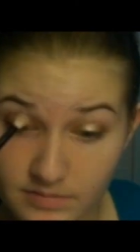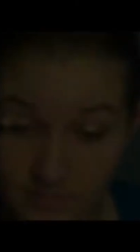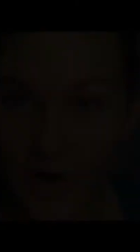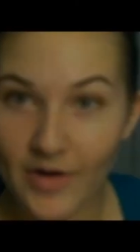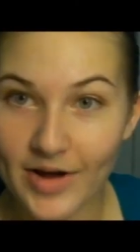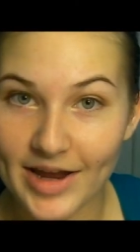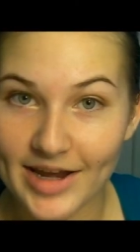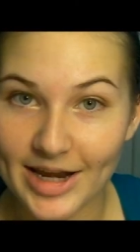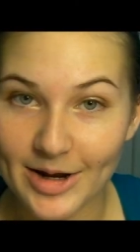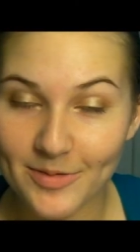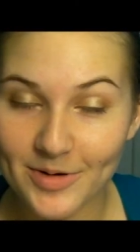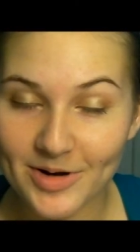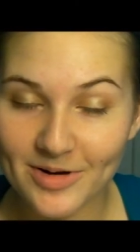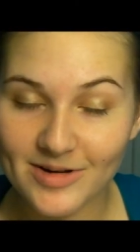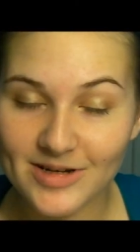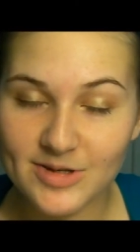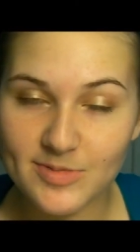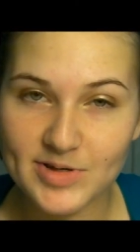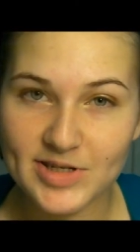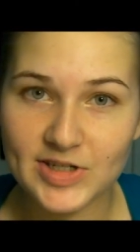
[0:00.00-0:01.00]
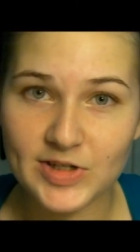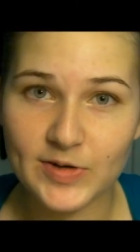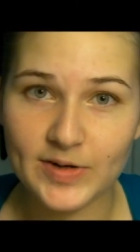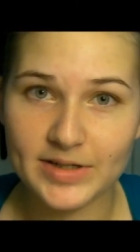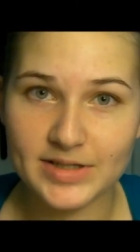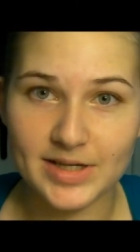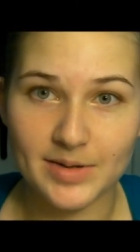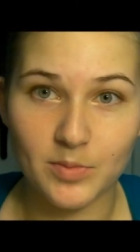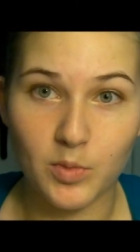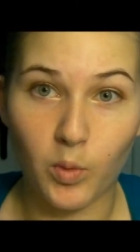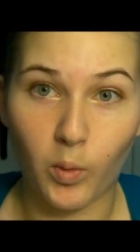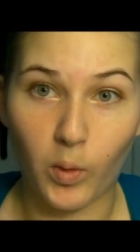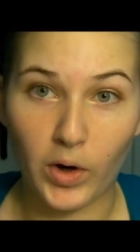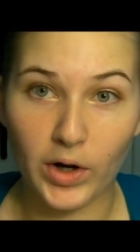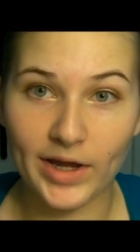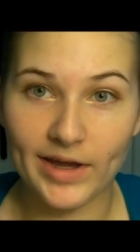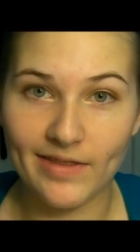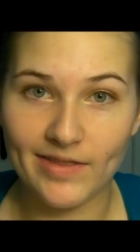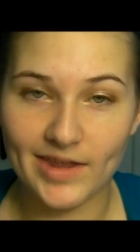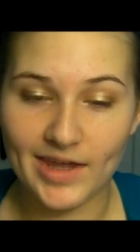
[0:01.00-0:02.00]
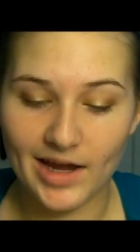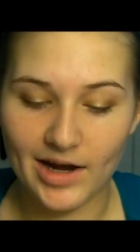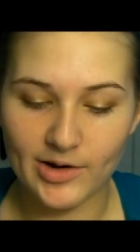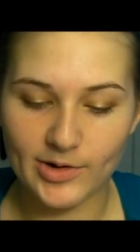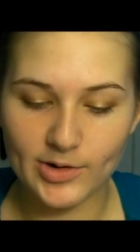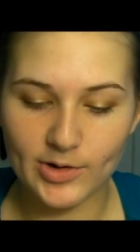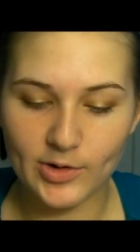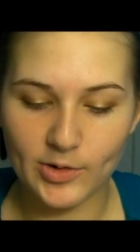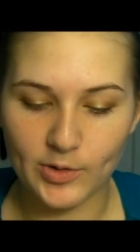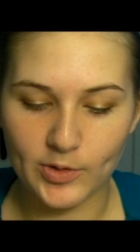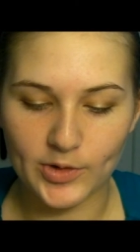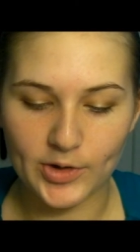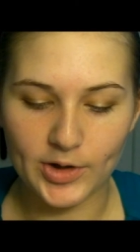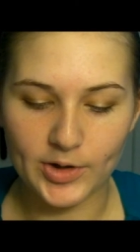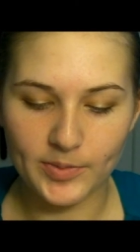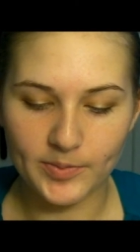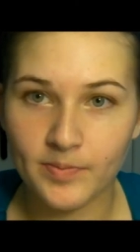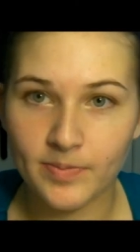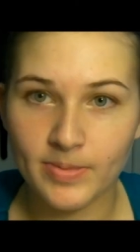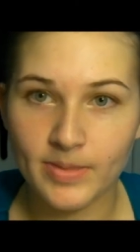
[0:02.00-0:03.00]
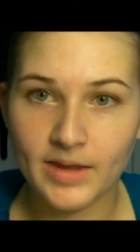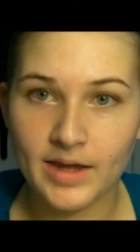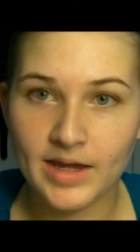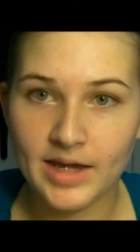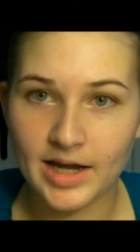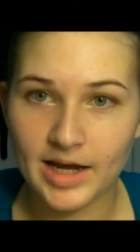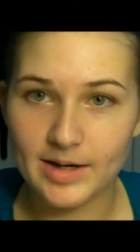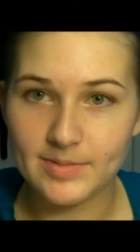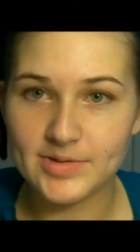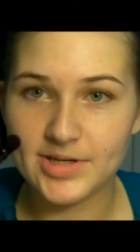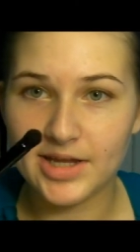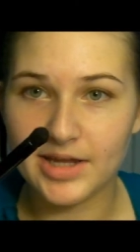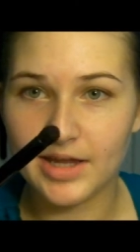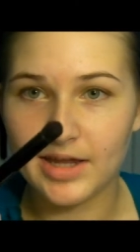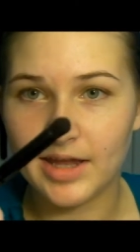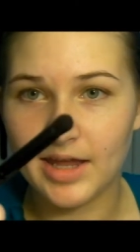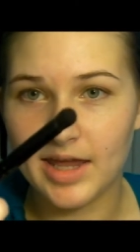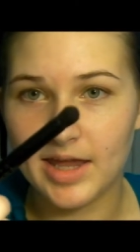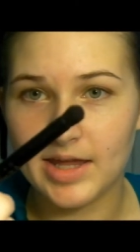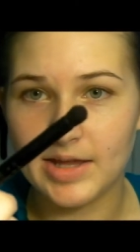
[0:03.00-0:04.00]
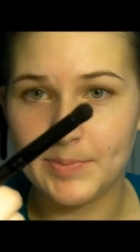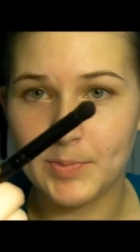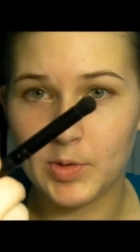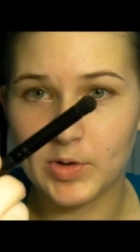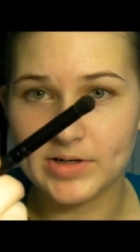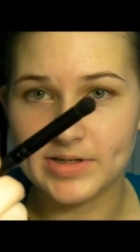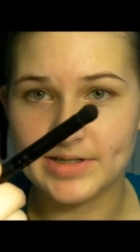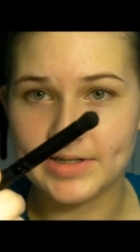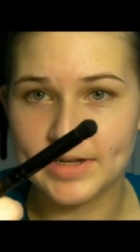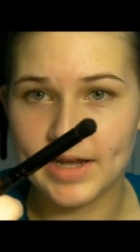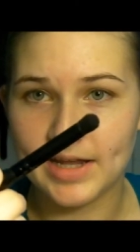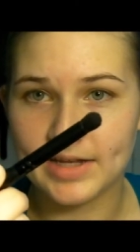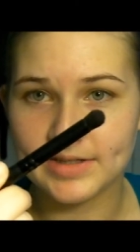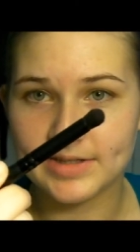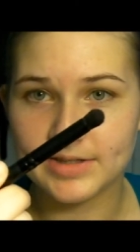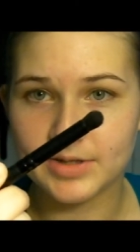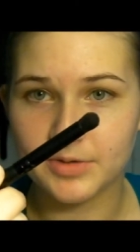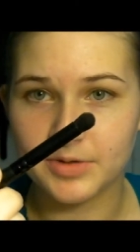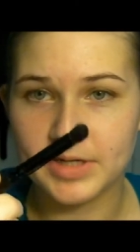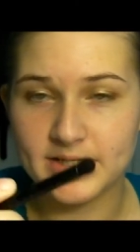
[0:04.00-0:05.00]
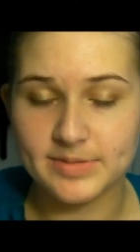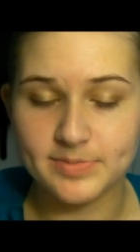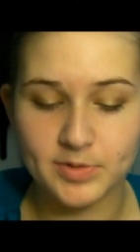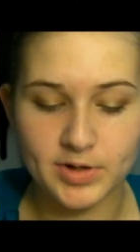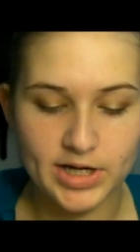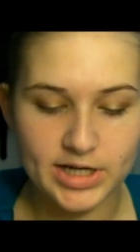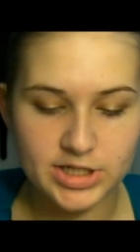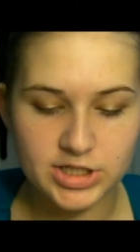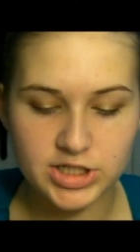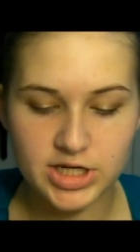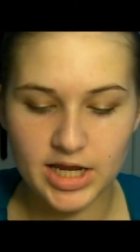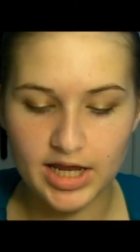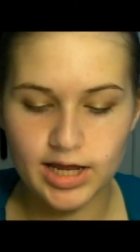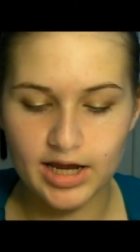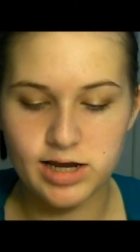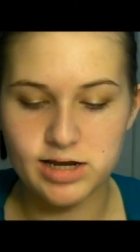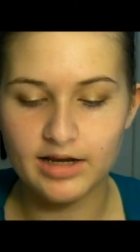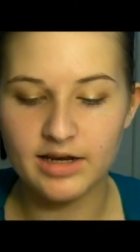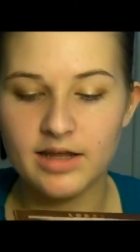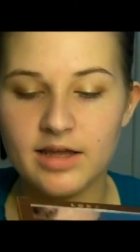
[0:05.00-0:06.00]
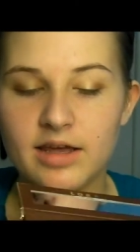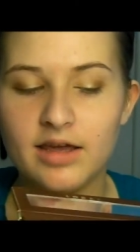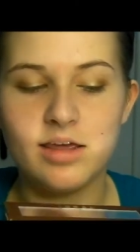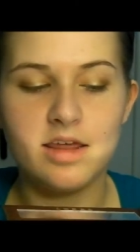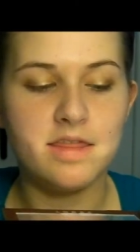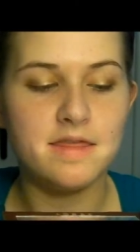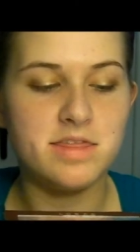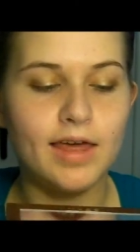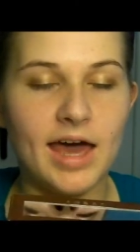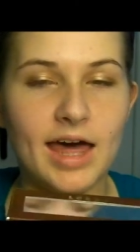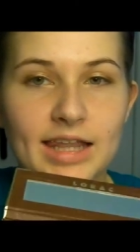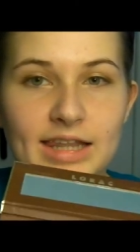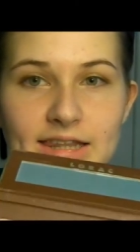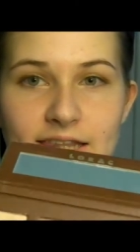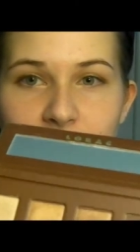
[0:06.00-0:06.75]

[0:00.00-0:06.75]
Okay, now we're going to be doing some work in the outer corner. I'm taking a more dense crease brush and that